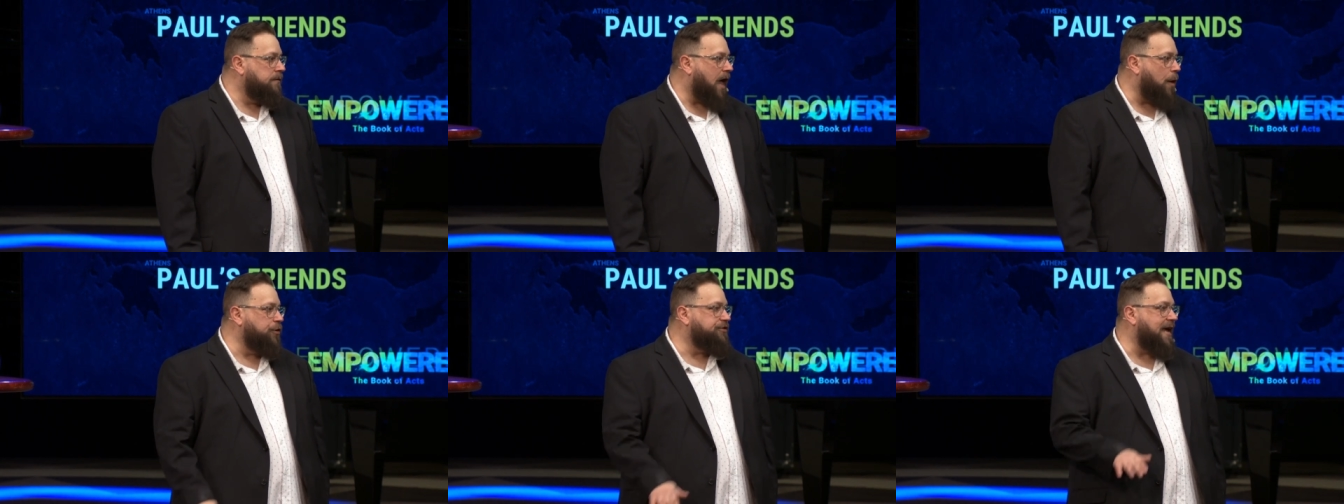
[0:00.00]

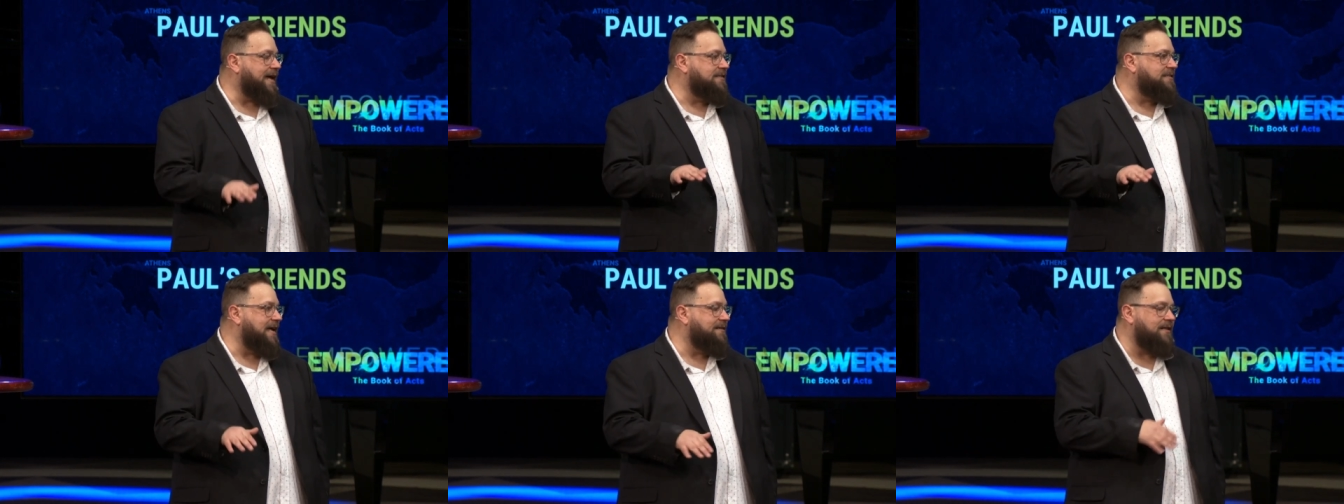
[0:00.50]
I wish I can
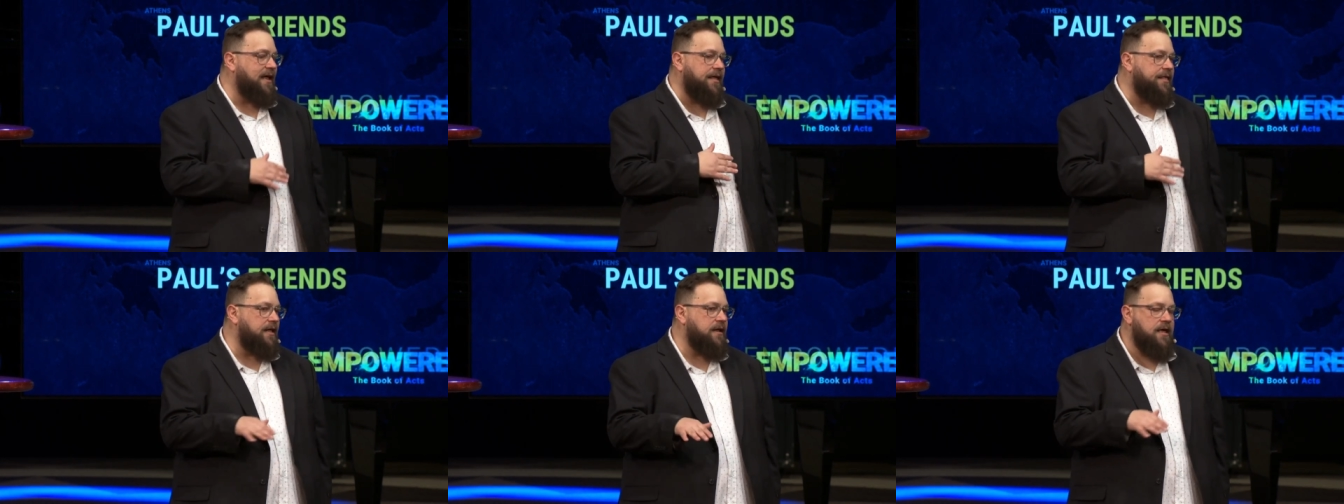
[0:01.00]
say today
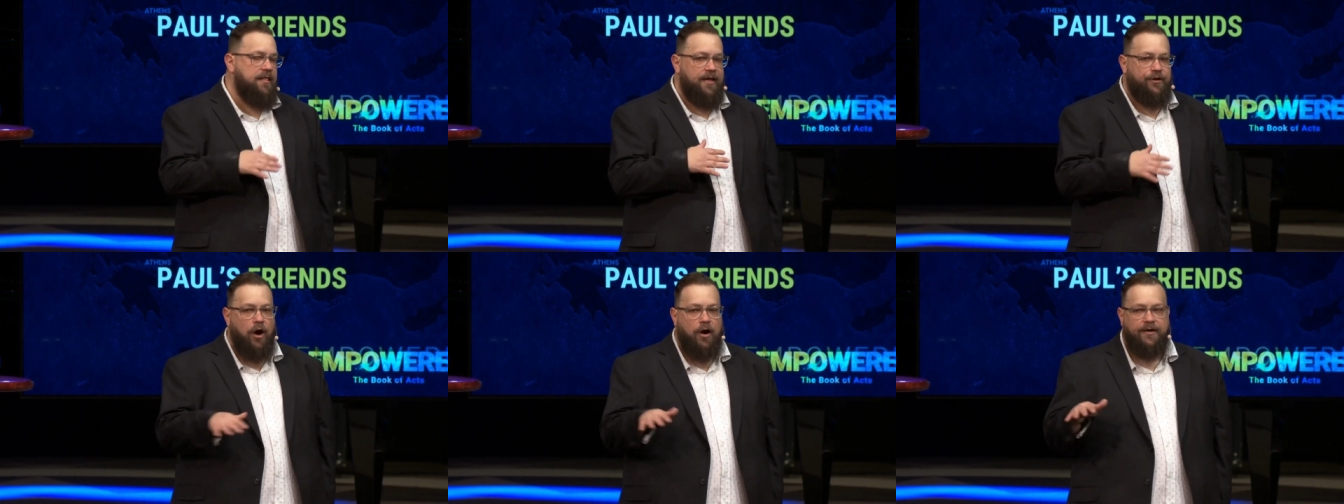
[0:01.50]
that,
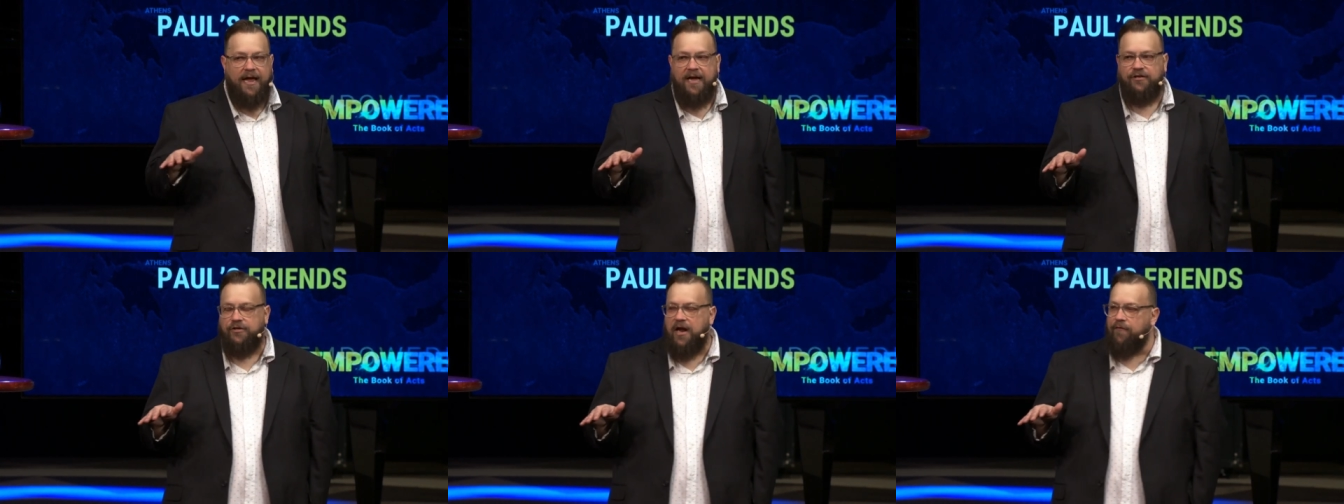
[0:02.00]
that dark
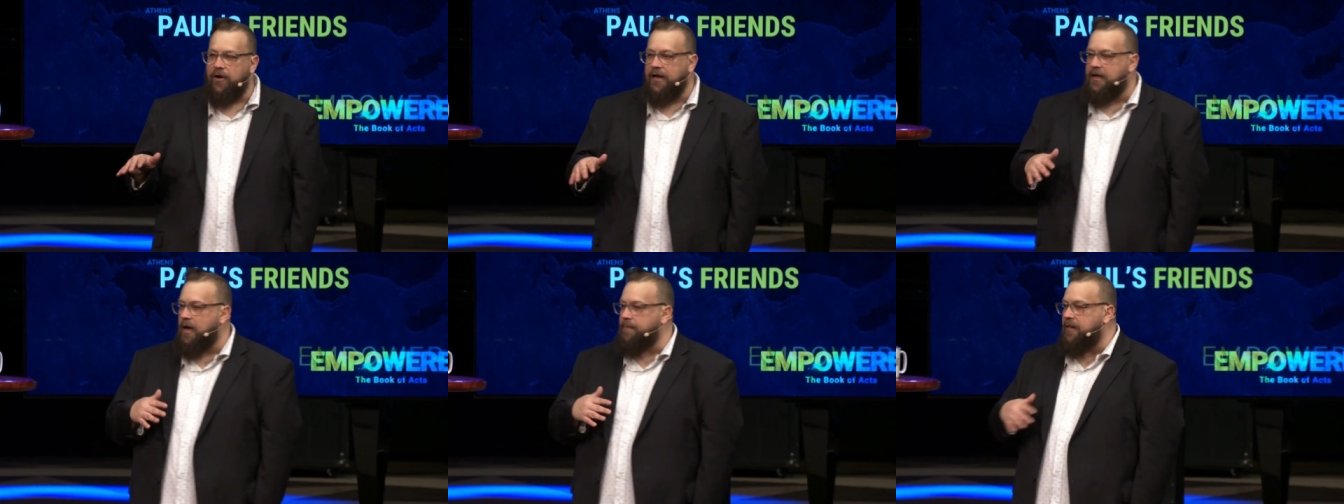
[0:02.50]
days are never going to come,